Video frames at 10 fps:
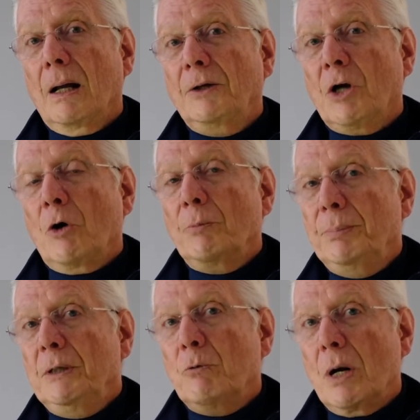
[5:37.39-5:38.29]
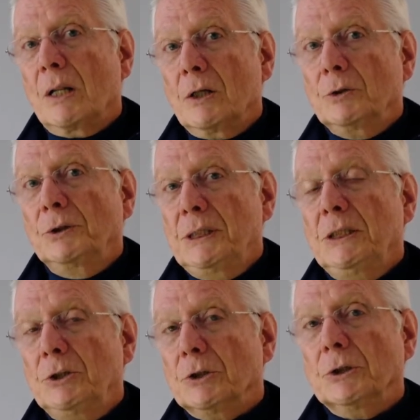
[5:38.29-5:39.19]
Don't be one of those
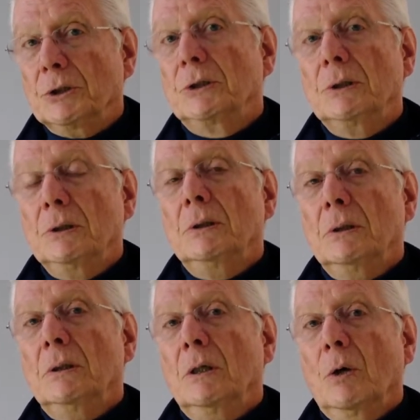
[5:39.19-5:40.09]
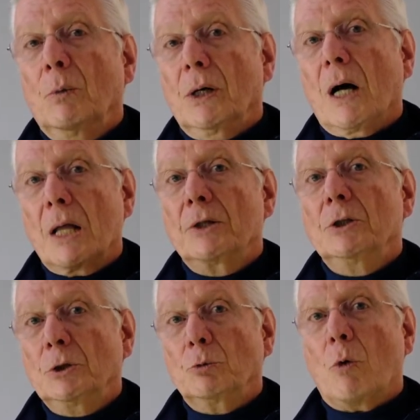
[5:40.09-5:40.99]
teachers where
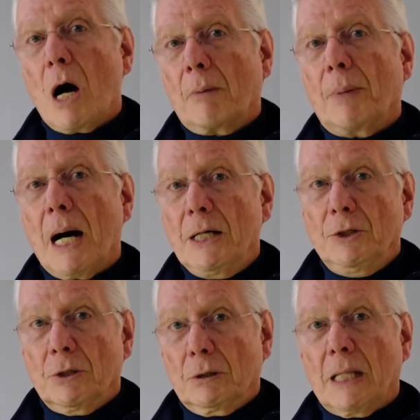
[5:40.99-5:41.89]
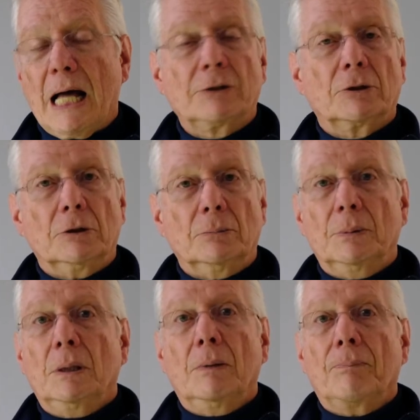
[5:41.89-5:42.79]
others walk by your classroom
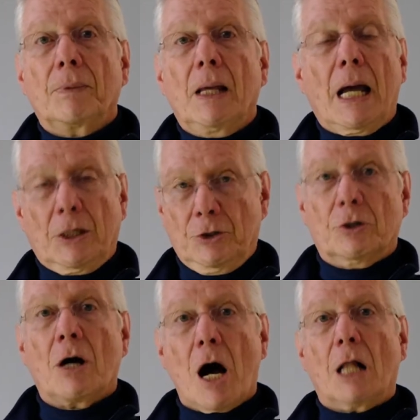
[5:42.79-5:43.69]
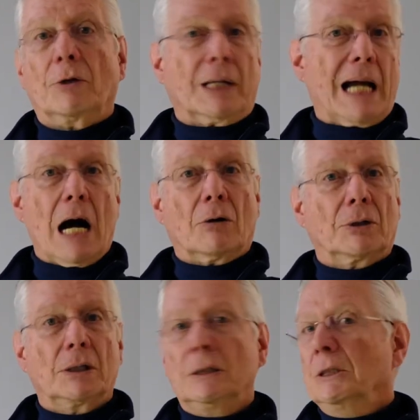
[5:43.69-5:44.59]
and you're hollering out,
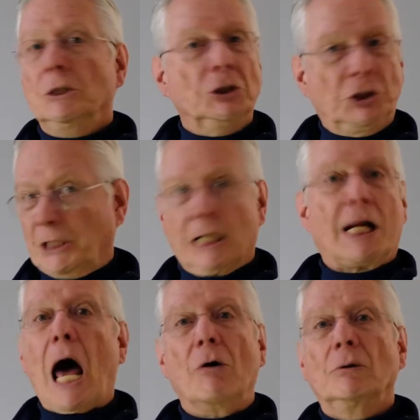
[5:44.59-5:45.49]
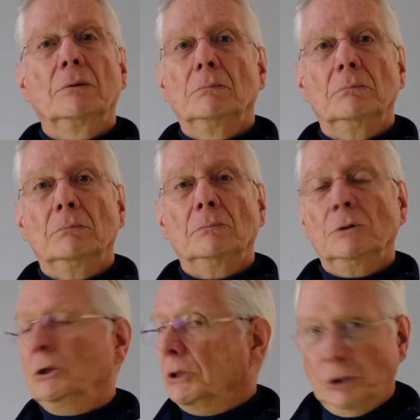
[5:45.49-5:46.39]
settle down
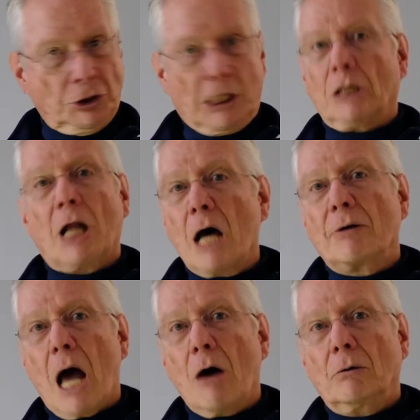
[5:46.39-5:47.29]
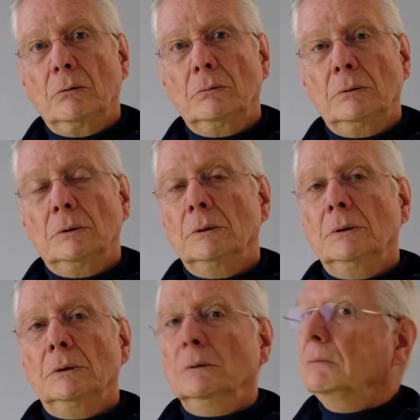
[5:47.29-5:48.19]
now.
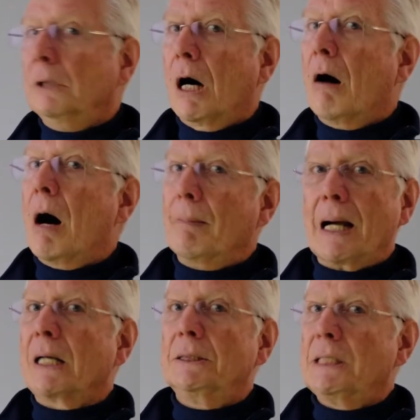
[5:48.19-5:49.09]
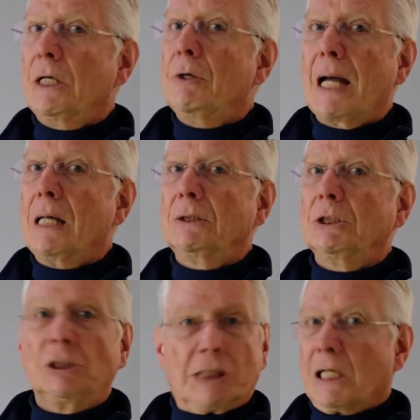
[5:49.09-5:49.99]
No, I'm not going to tell you again
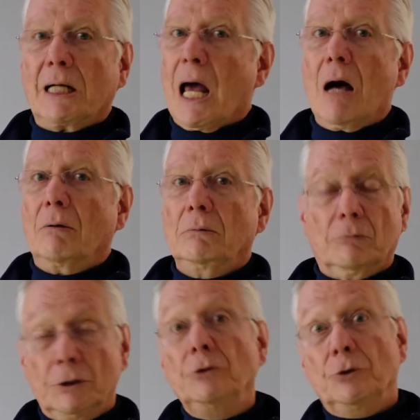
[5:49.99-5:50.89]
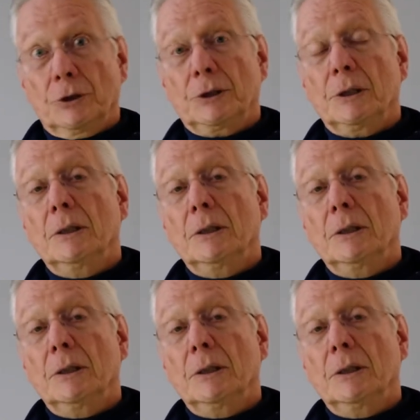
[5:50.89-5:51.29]
to settle down, which you just did.